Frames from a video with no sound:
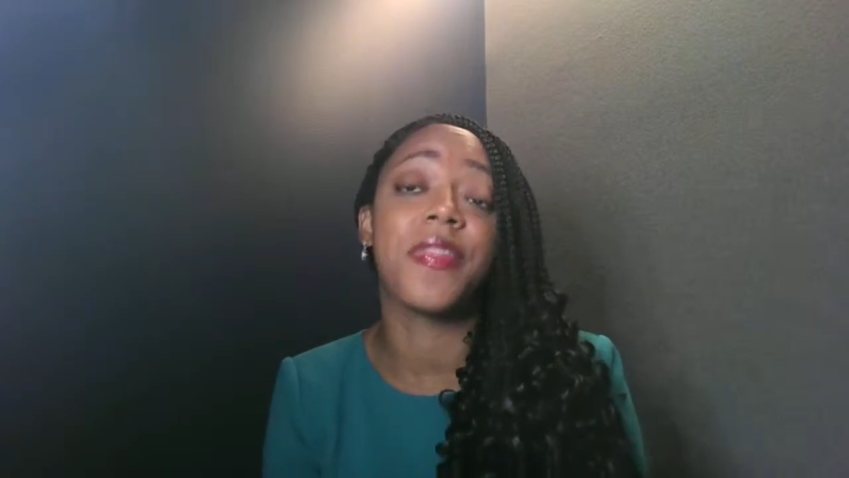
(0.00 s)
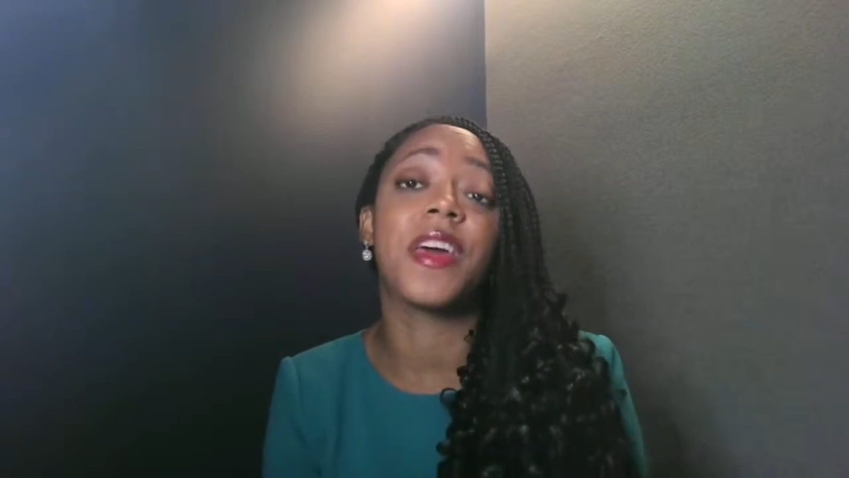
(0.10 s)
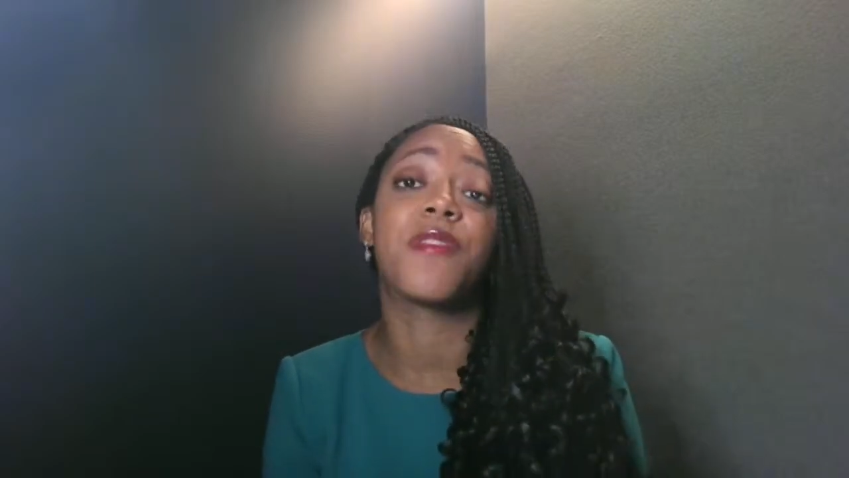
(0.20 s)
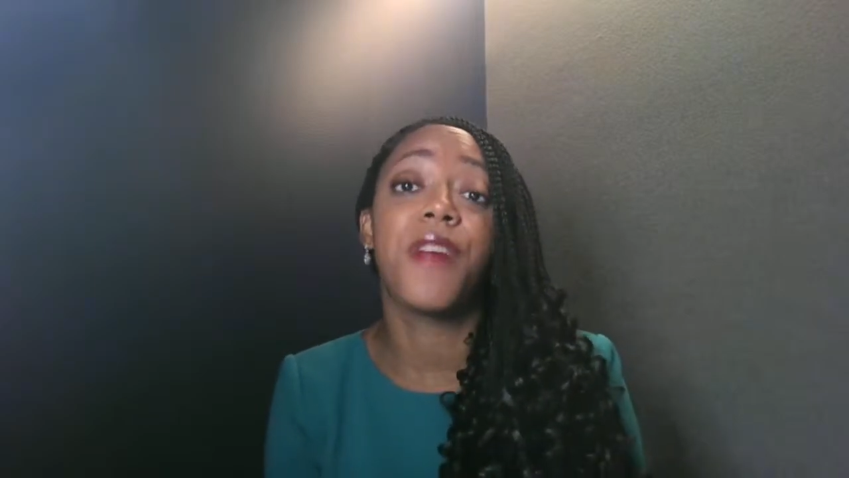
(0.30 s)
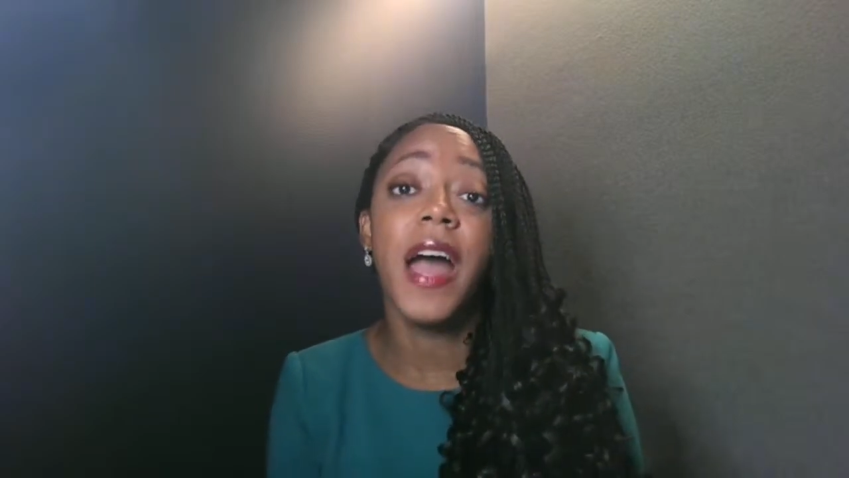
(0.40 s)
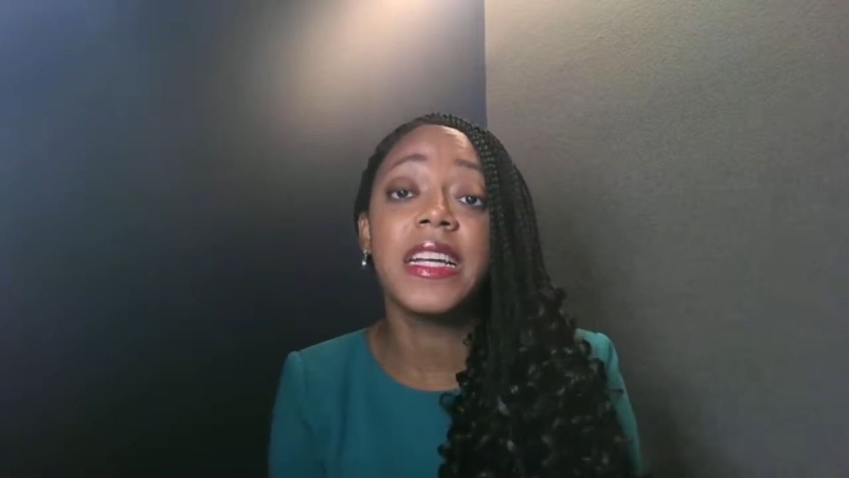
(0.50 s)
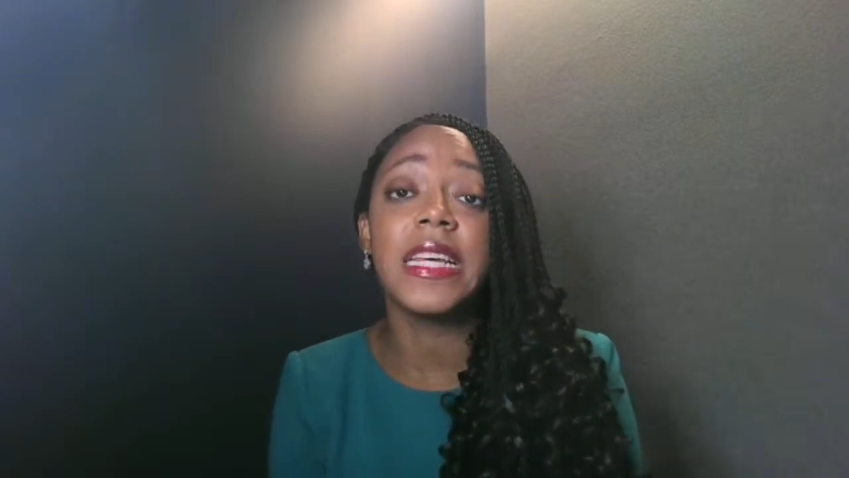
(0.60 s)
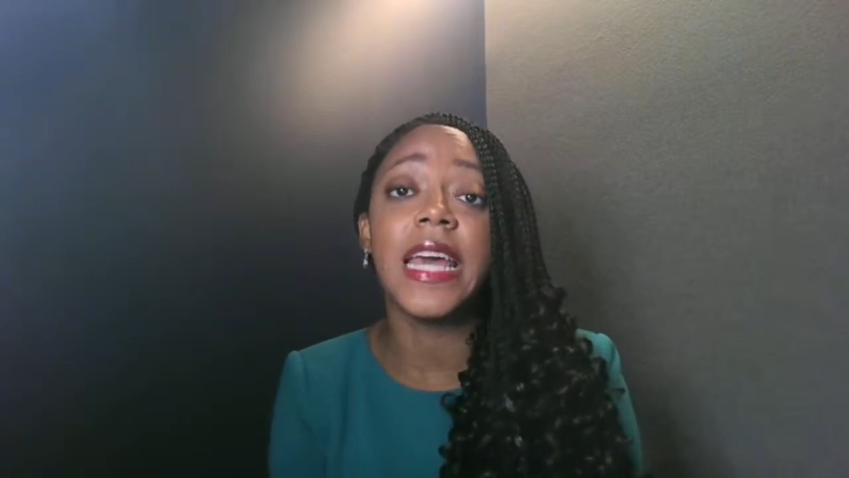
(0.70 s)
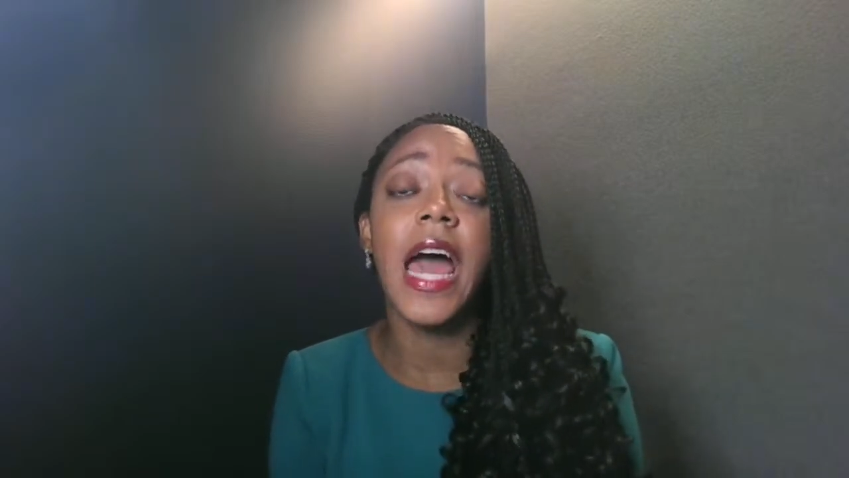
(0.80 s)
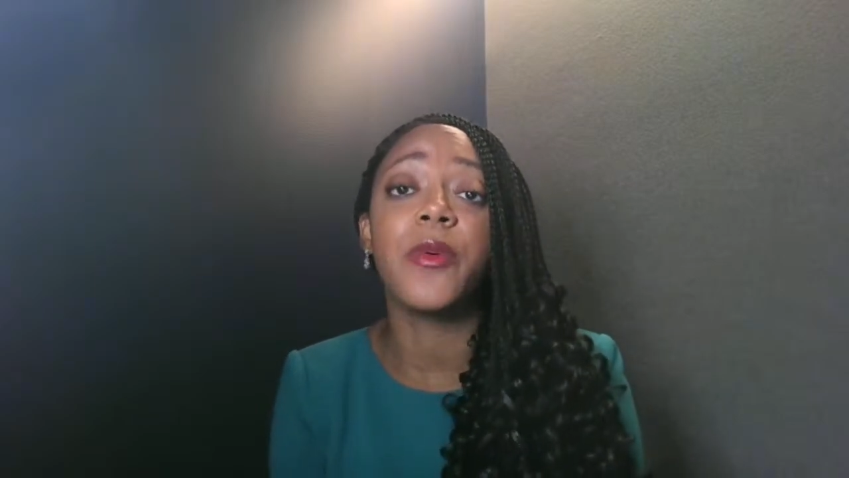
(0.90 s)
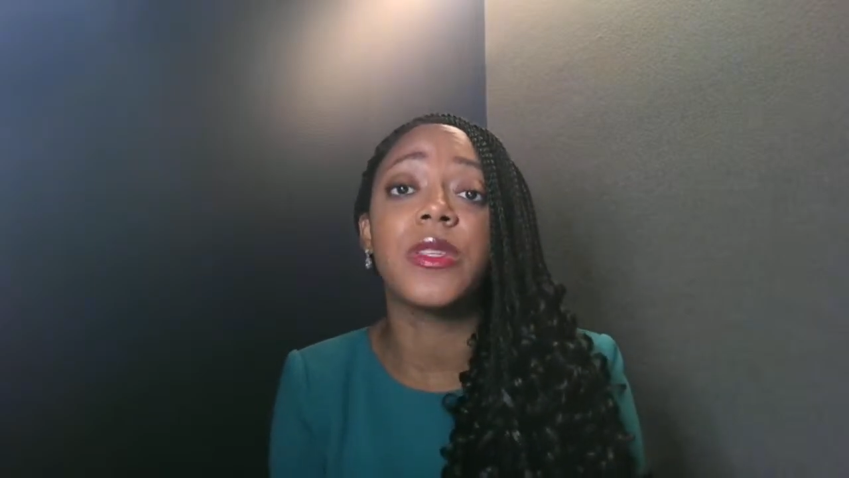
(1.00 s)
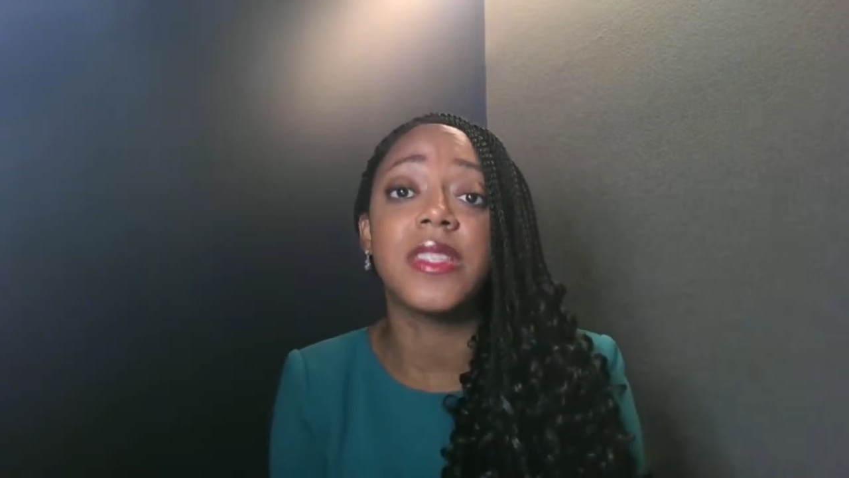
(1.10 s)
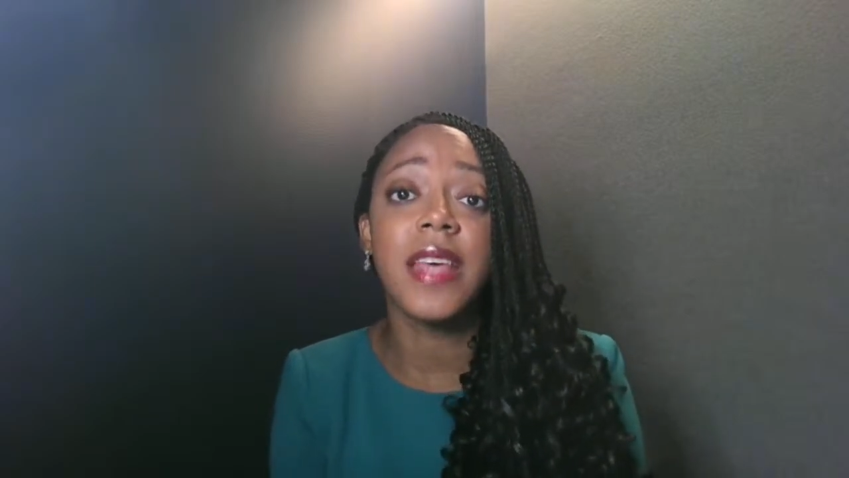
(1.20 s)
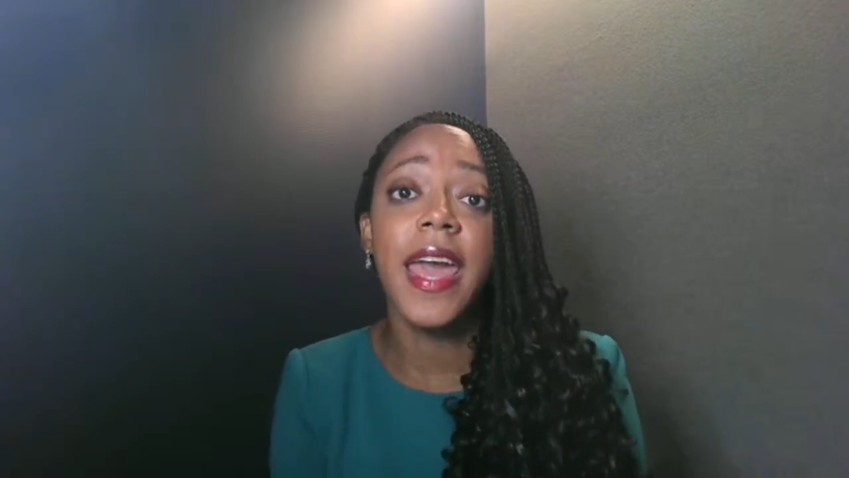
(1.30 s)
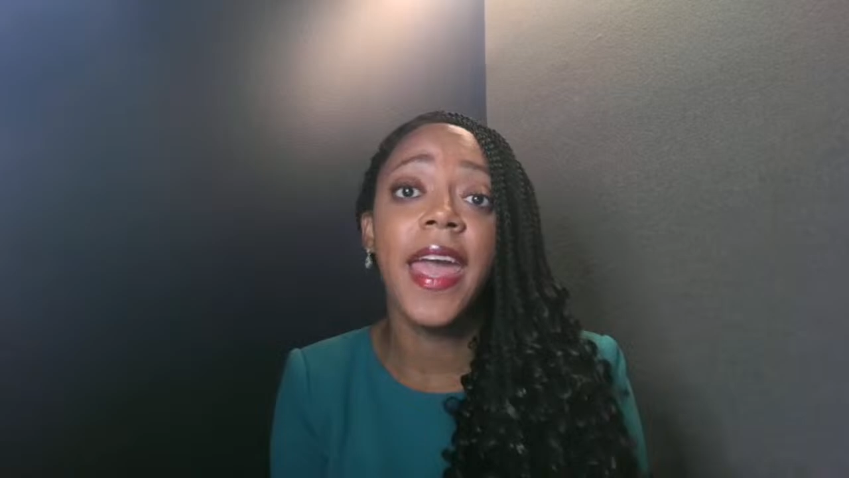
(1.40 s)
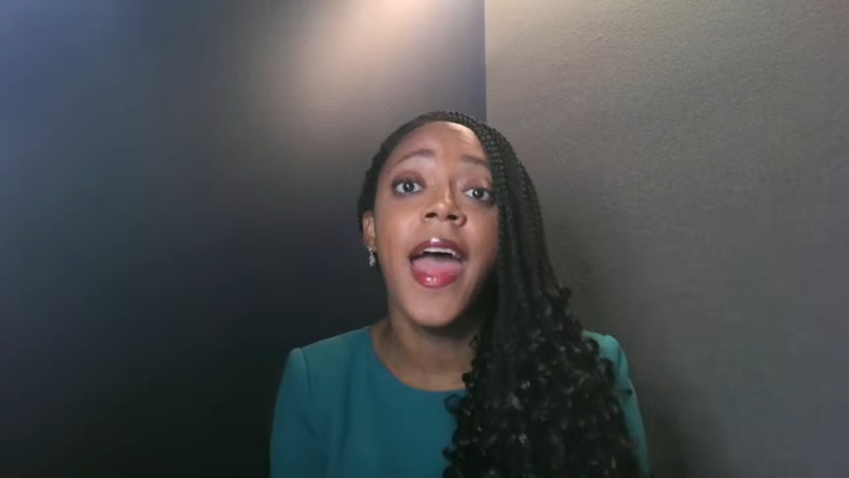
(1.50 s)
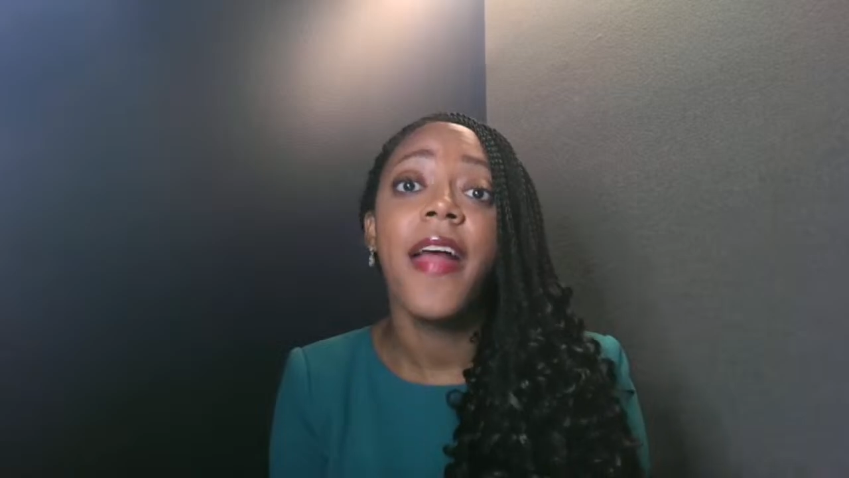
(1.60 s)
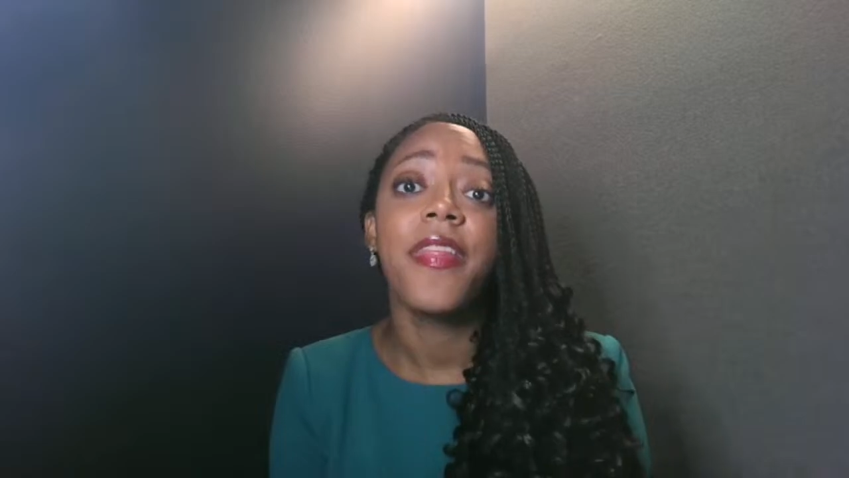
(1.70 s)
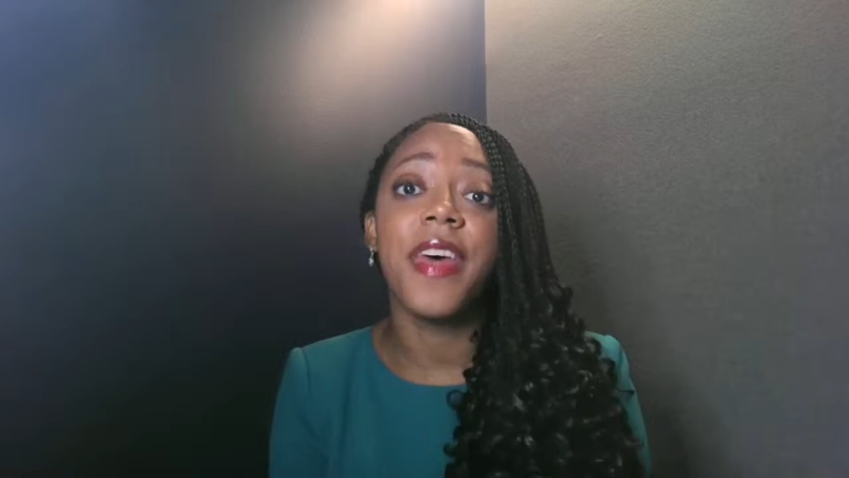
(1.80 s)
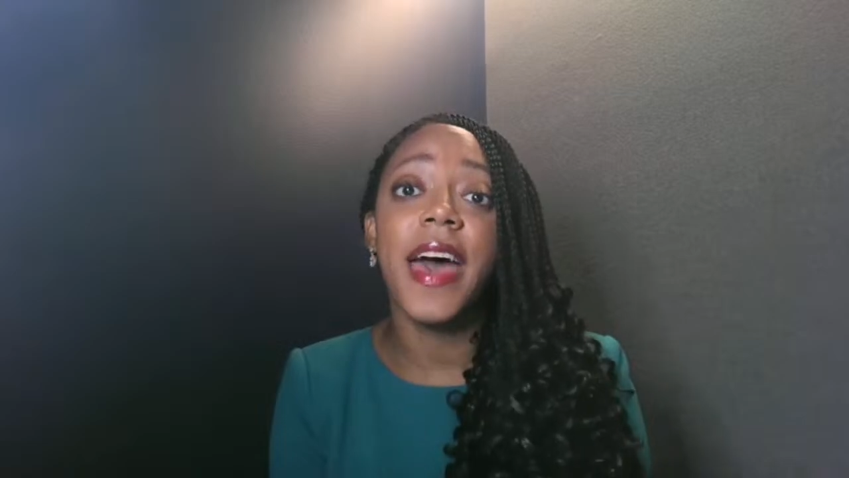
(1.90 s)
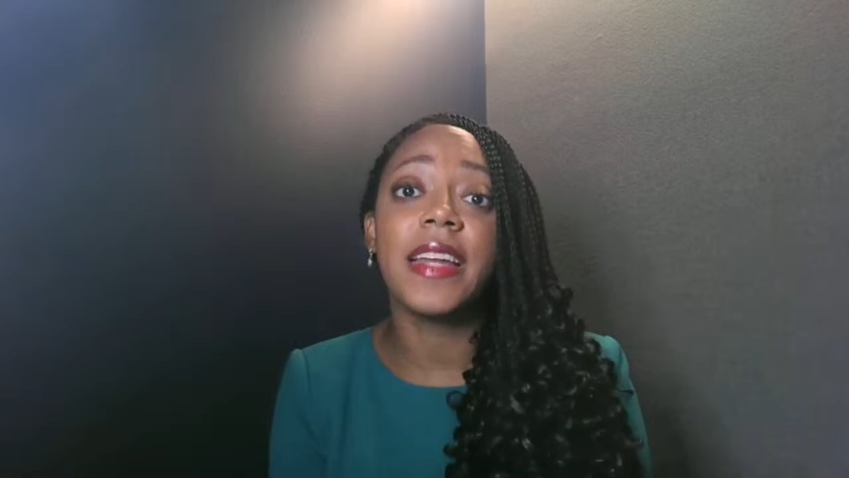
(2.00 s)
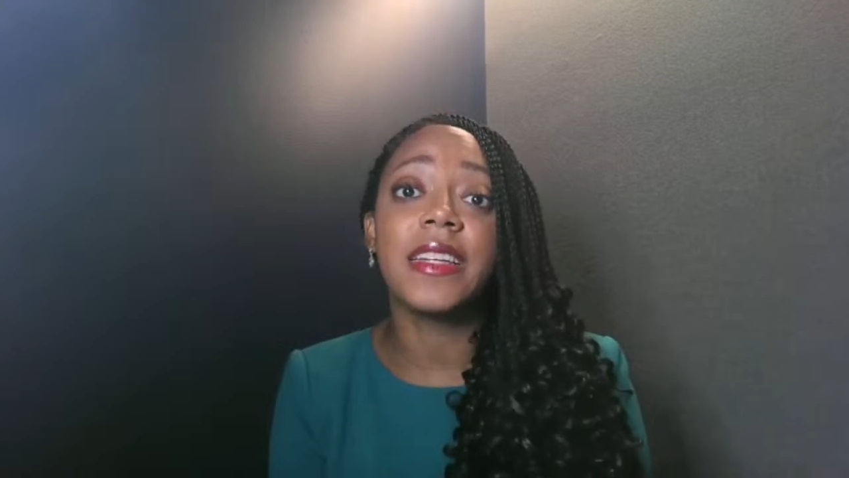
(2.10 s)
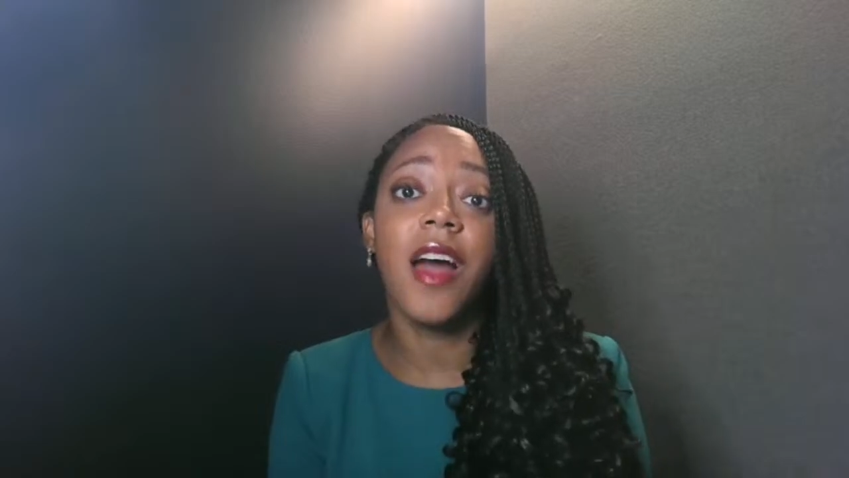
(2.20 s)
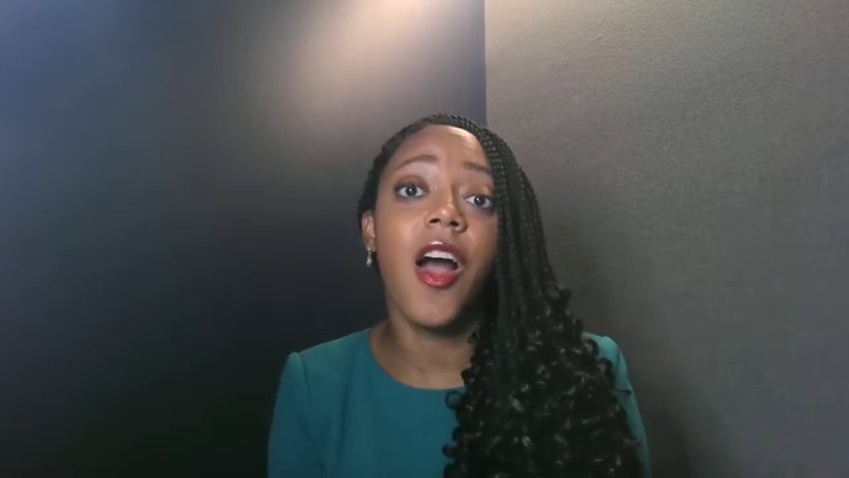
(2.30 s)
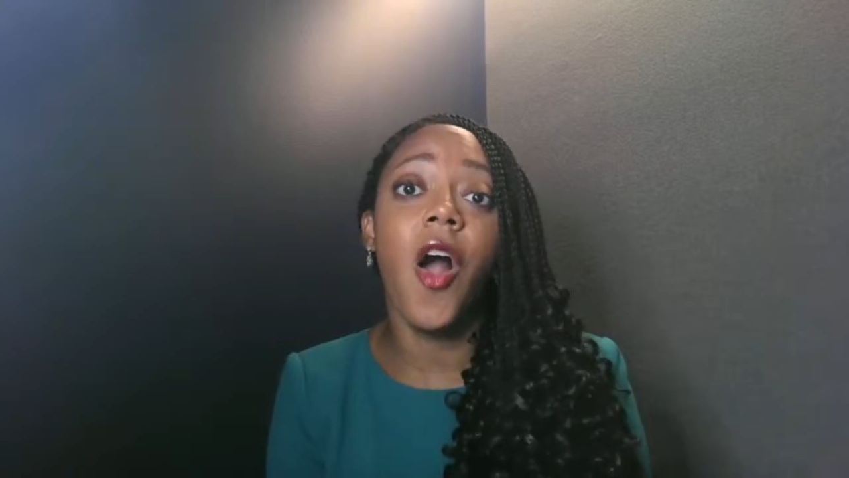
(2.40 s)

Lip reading: And then finally, I would say that